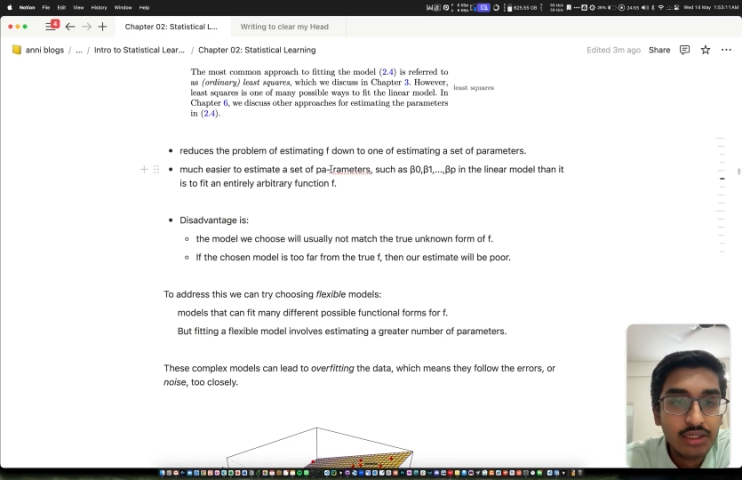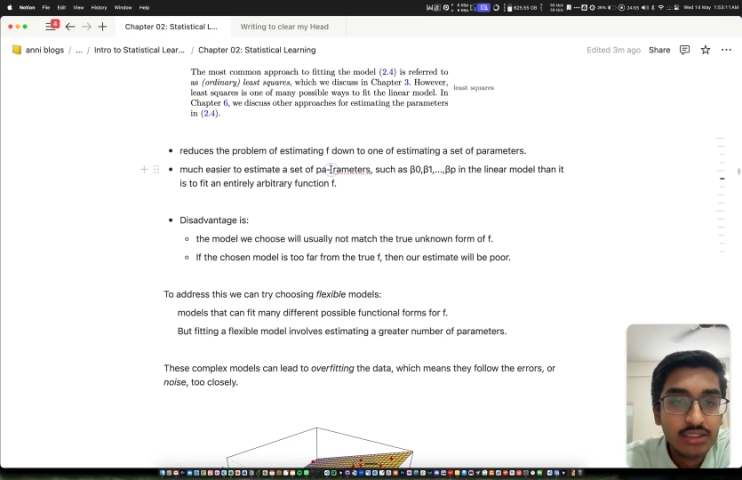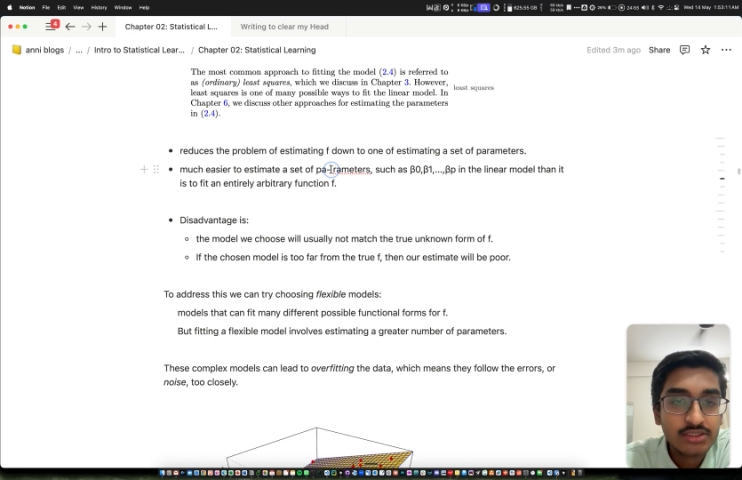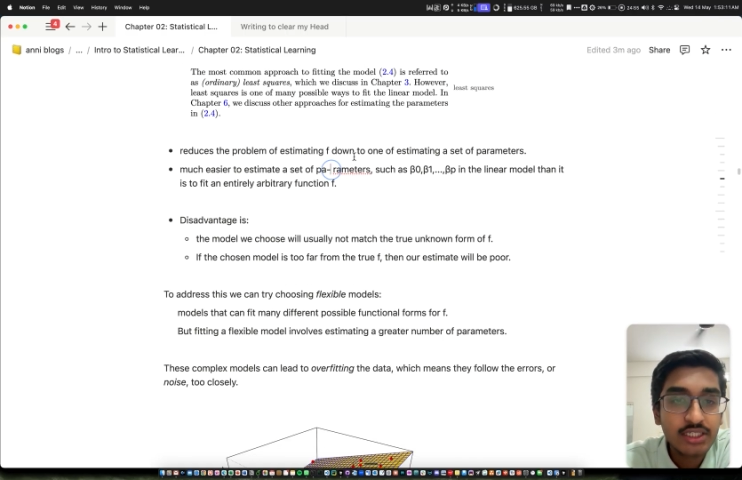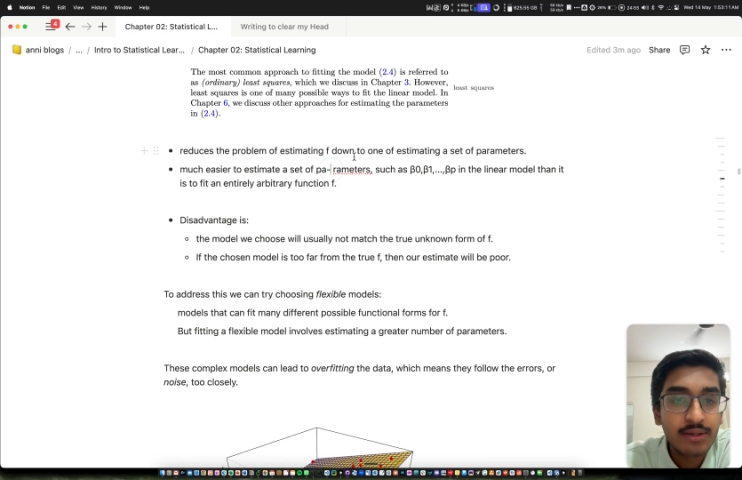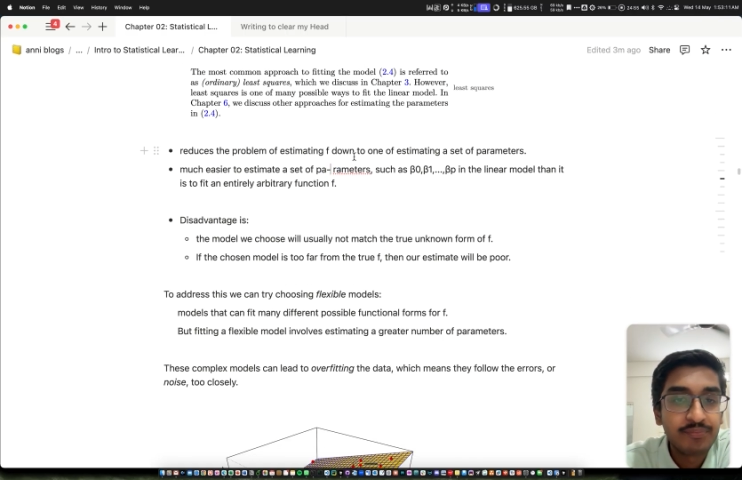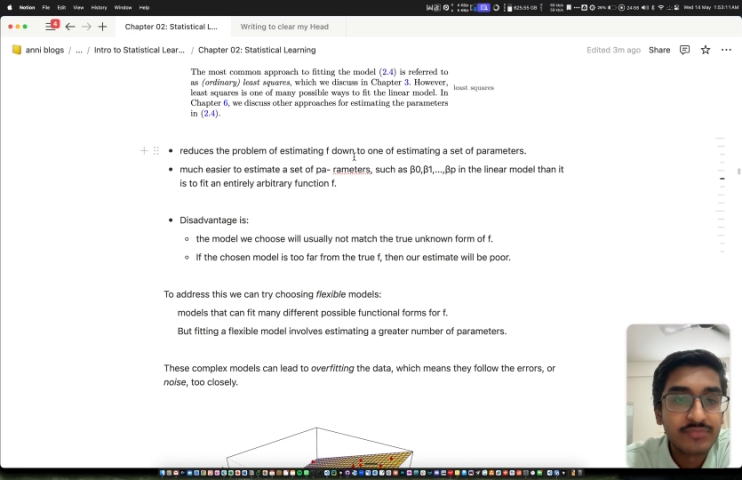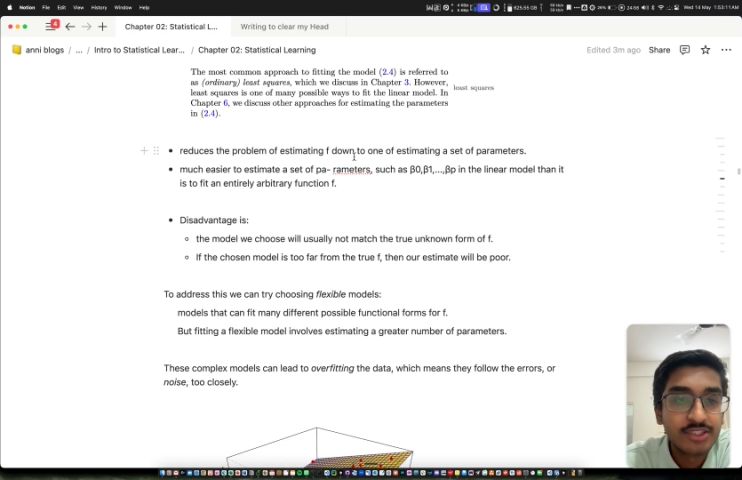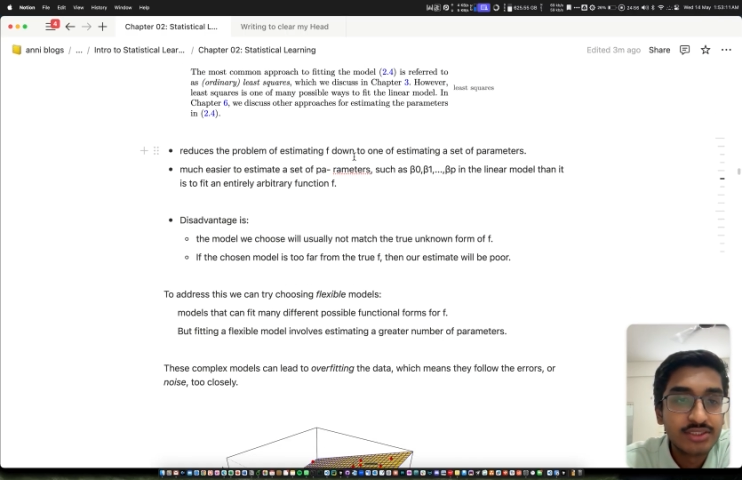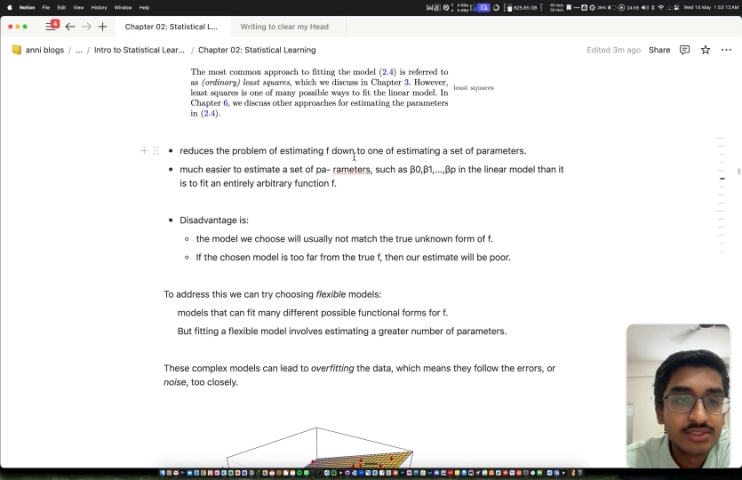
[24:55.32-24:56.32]
So yeah,
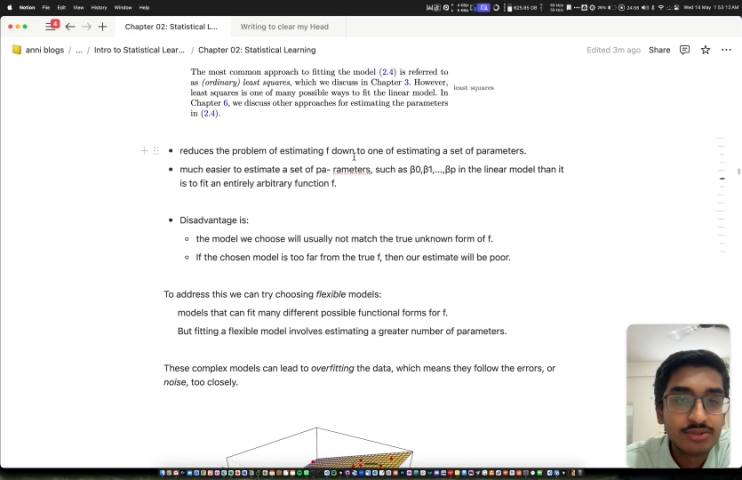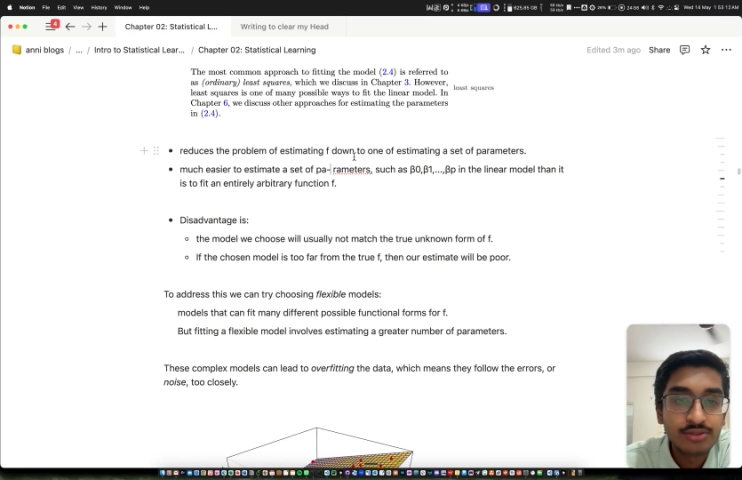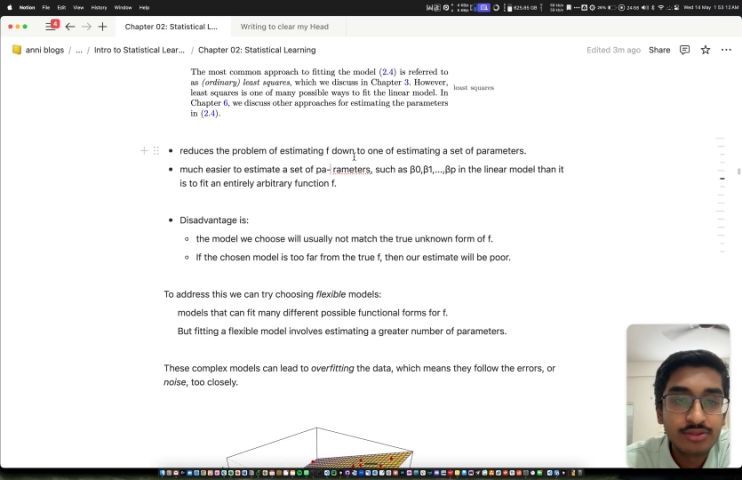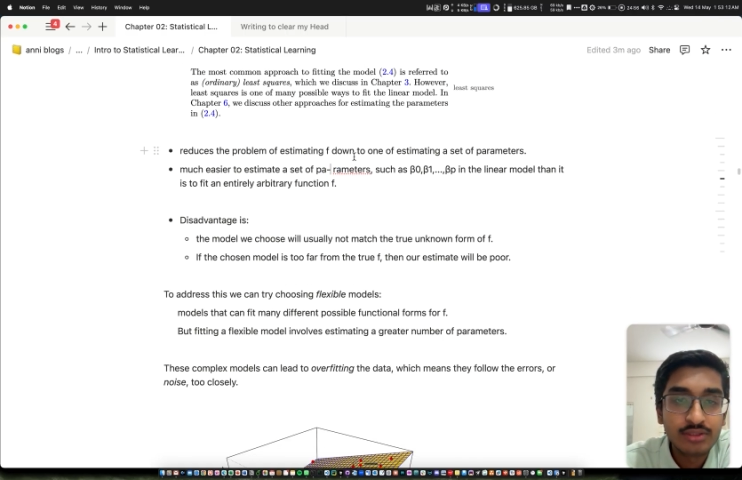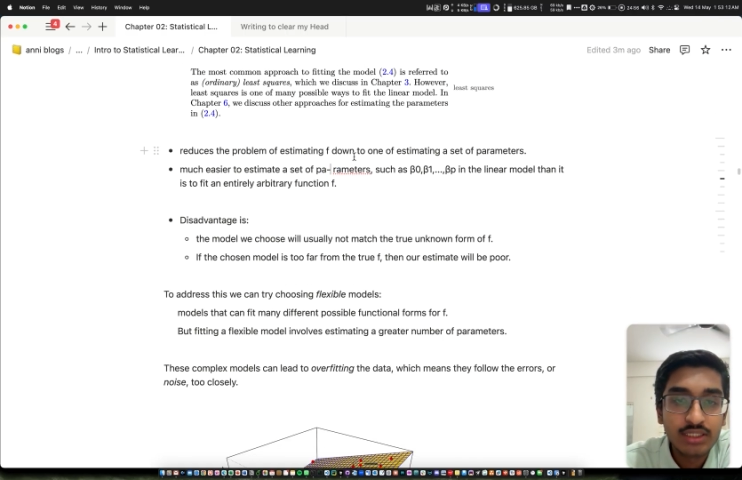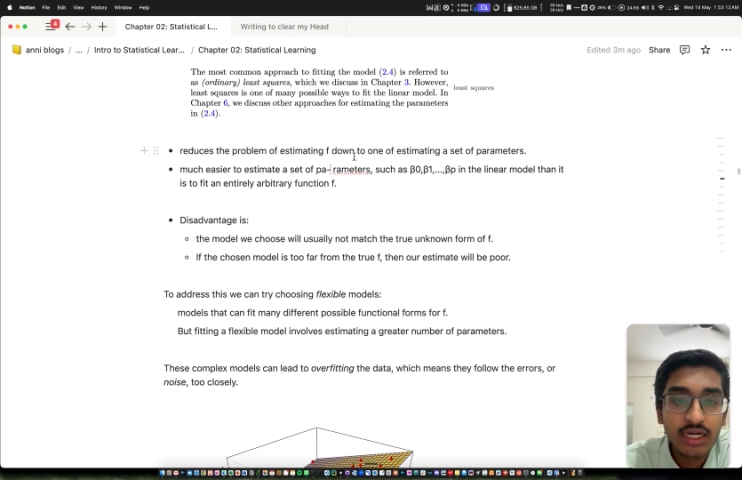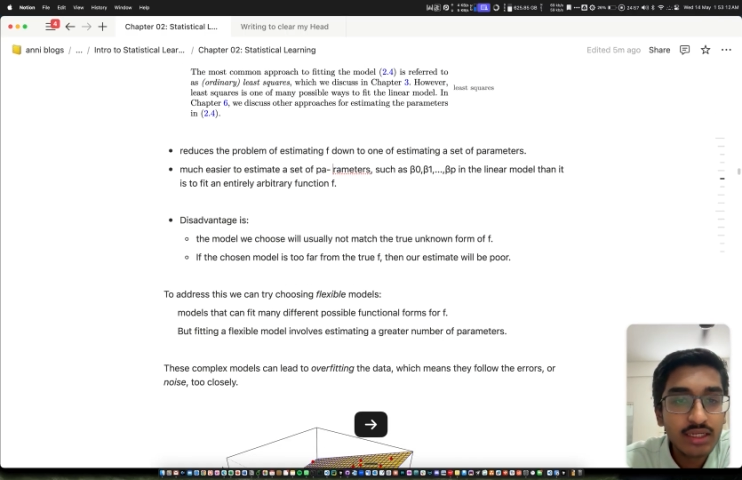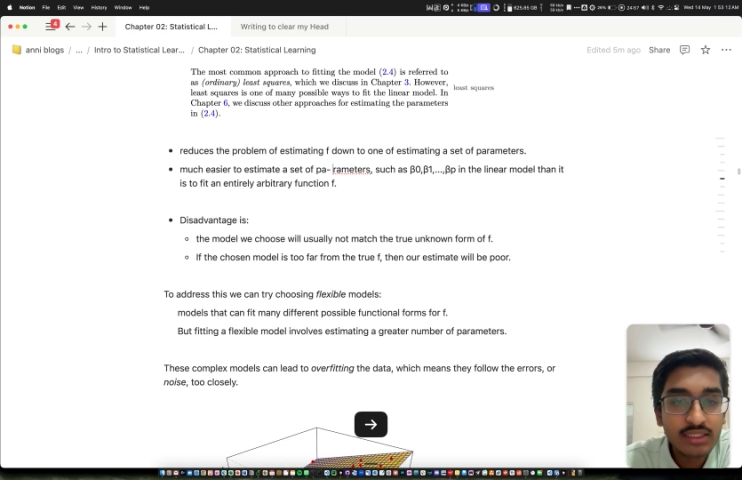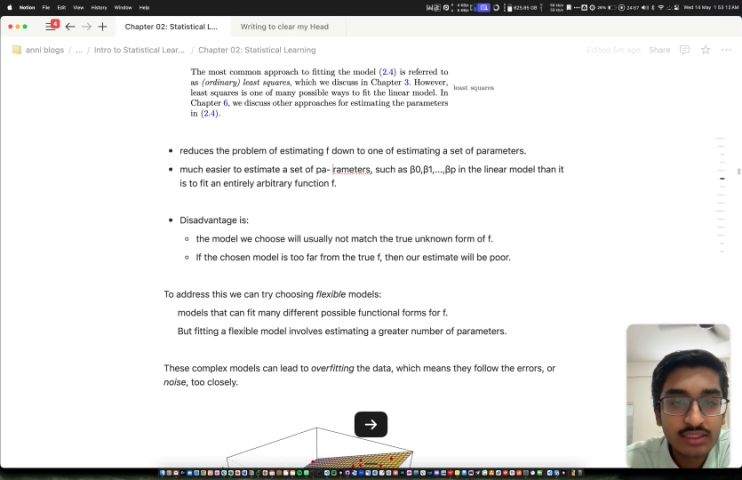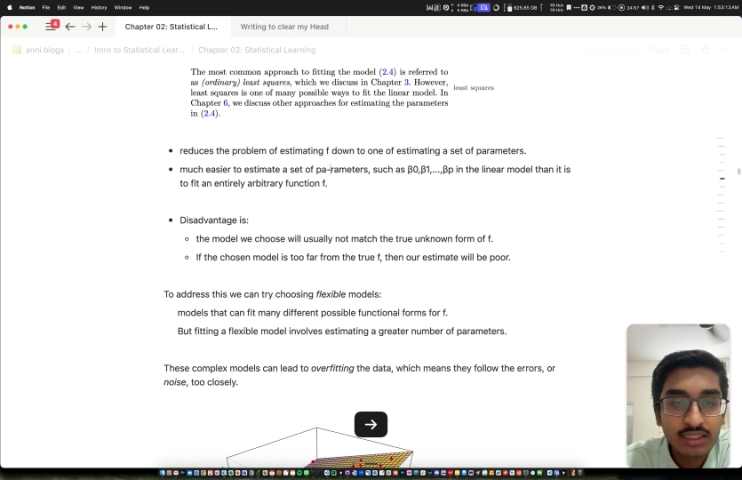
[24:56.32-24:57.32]
so
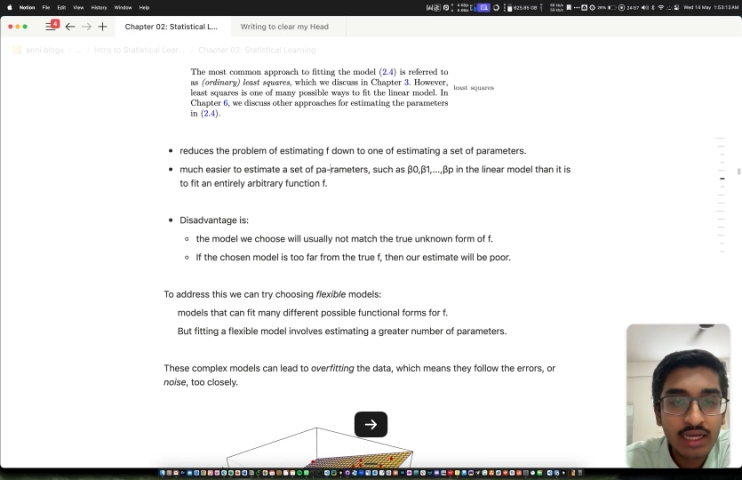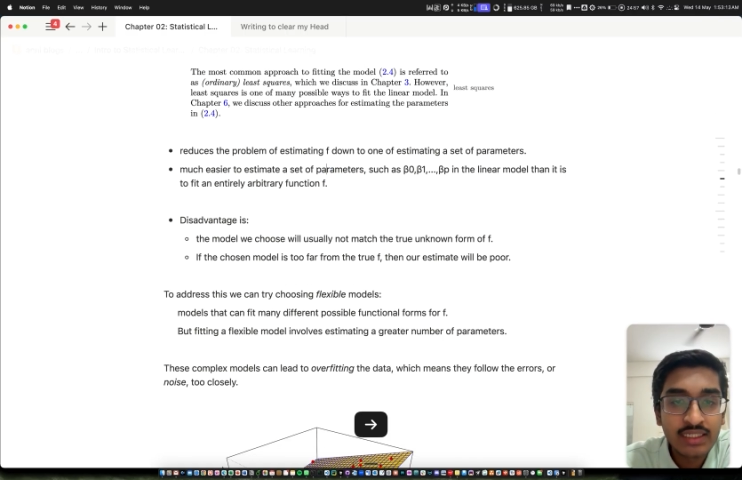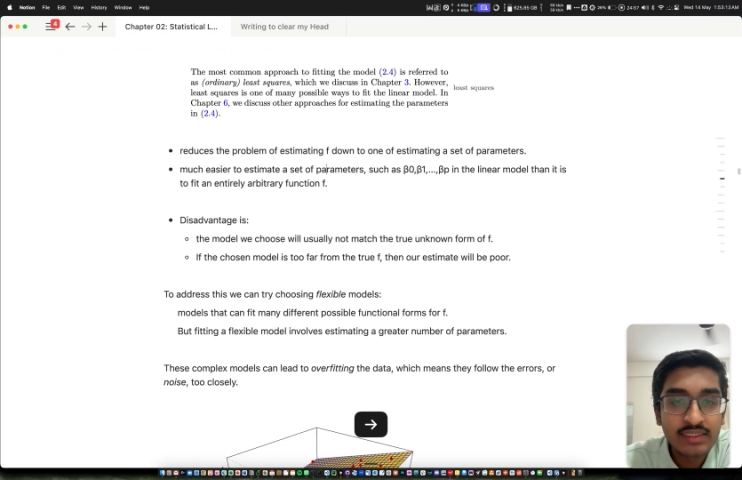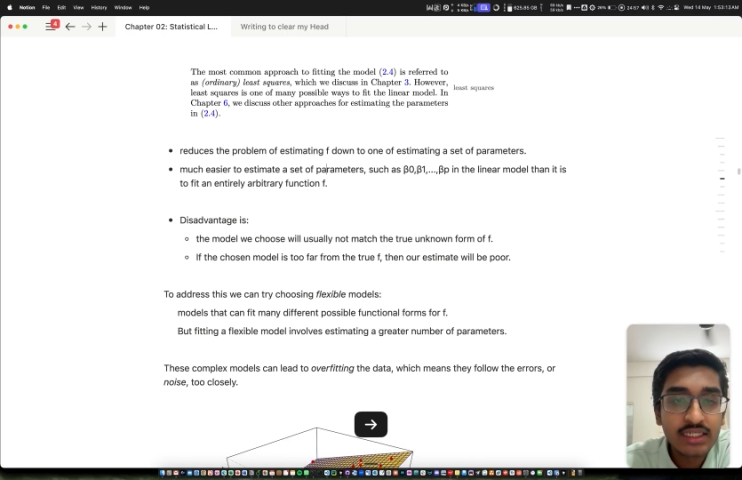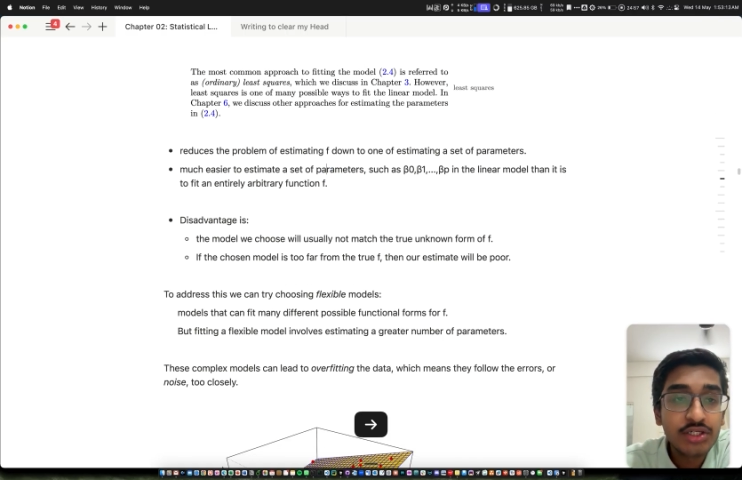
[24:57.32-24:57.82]
as I said,